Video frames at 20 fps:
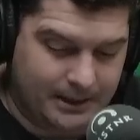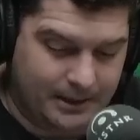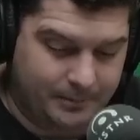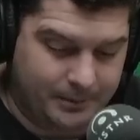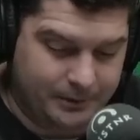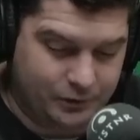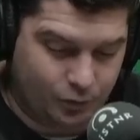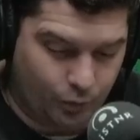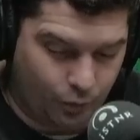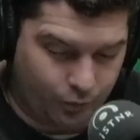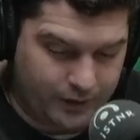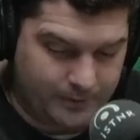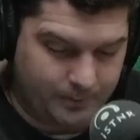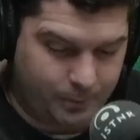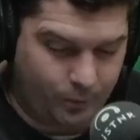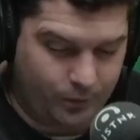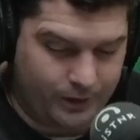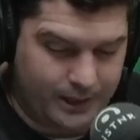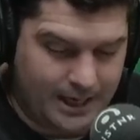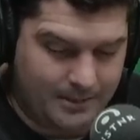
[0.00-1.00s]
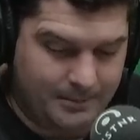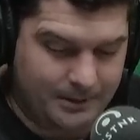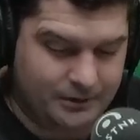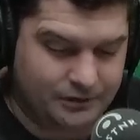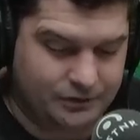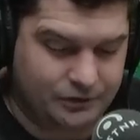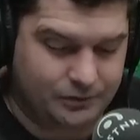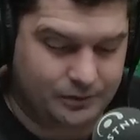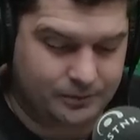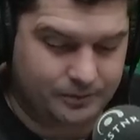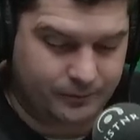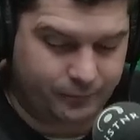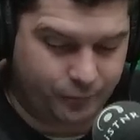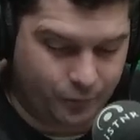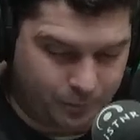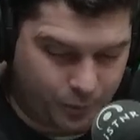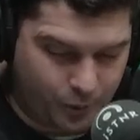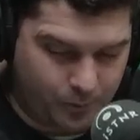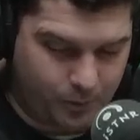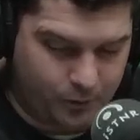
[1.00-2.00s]
a big talking point now, because
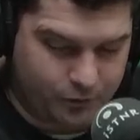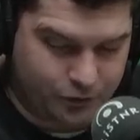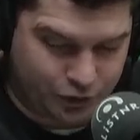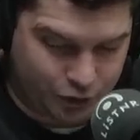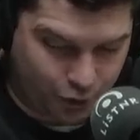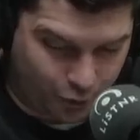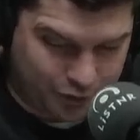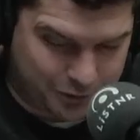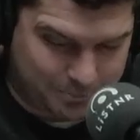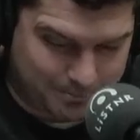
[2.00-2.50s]
football boss Josh